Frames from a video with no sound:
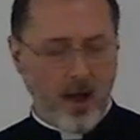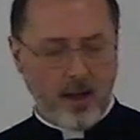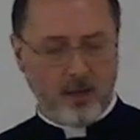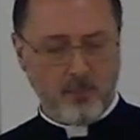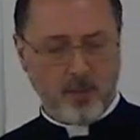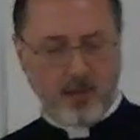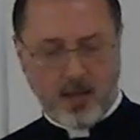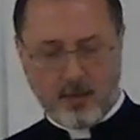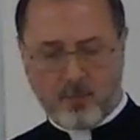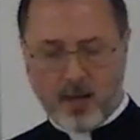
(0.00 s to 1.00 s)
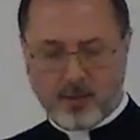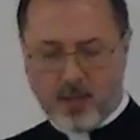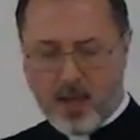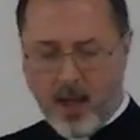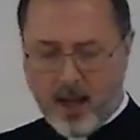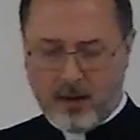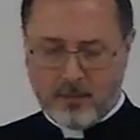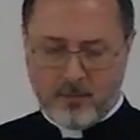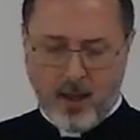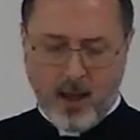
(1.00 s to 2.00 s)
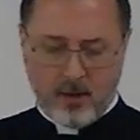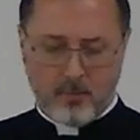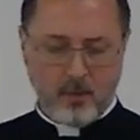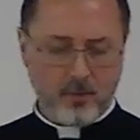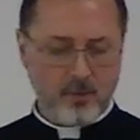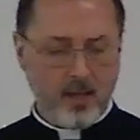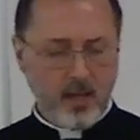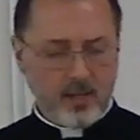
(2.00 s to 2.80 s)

Adam became like the Adam, animals,